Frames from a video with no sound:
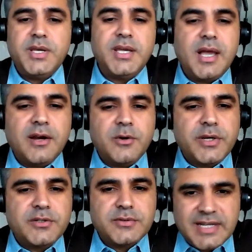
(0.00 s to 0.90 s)
we are
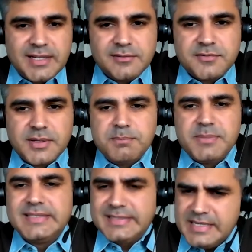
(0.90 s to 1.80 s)
going to delve a
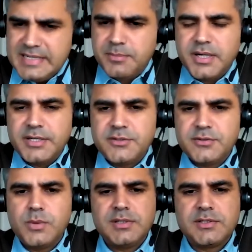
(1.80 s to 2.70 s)
bit deeper into
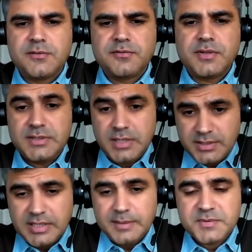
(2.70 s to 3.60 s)
the world of
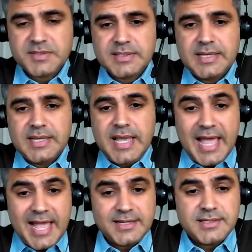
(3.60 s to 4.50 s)
startups
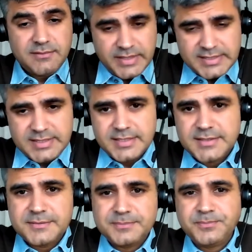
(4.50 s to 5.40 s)
and
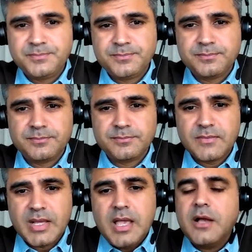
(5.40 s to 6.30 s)
investors.
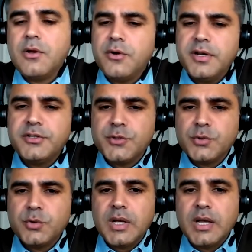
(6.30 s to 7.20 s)
According
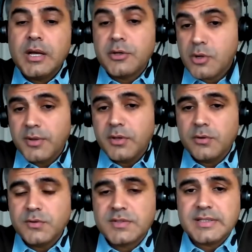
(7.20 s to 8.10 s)
to uh,
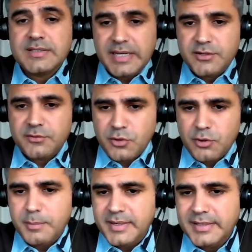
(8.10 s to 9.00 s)
Atomico's State of
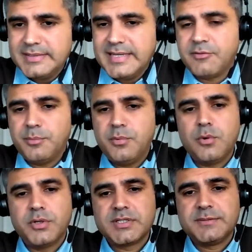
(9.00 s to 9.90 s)
European Tech
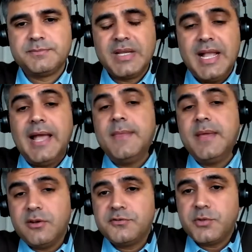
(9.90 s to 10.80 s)
report, at
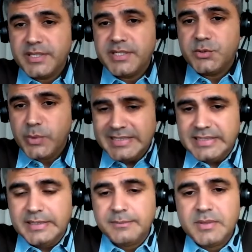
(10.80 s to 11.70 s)
the end of twenty
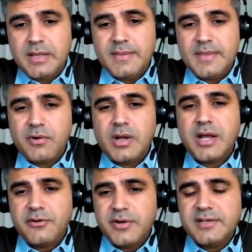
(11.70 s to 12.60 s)
twenty, there were one
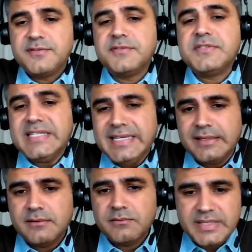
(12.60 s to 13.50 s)
hundred
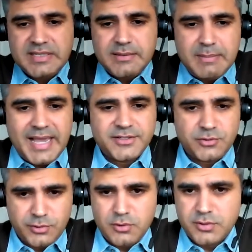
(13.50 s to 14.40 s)
fifteen V
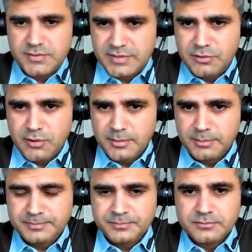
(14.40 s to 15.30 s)
C-backed unicorns in
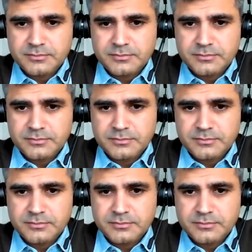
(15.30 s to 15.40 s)
Europe.